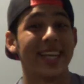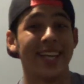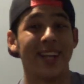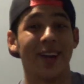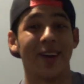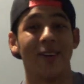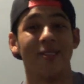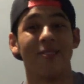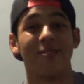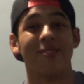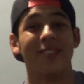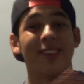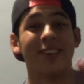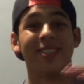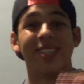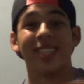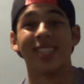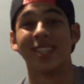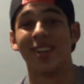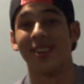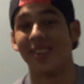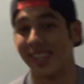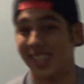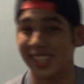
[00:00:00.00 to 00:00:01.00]
You know, it feels
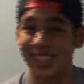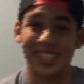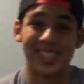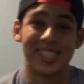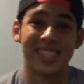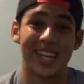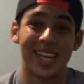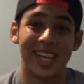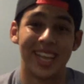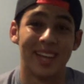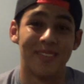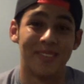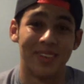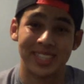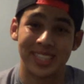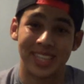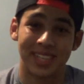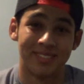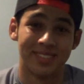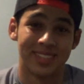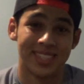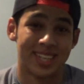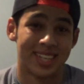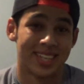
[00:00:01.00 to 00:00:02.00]
so good to say that because I
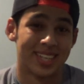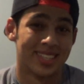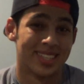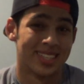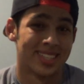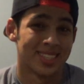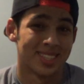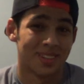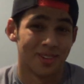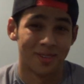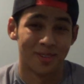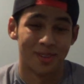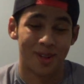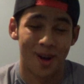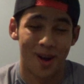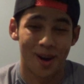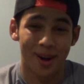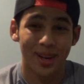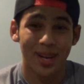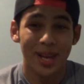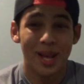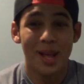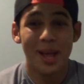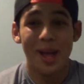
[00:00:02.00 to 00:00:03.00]
haven't said it in so
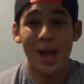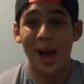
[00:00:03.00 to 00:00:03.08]
long.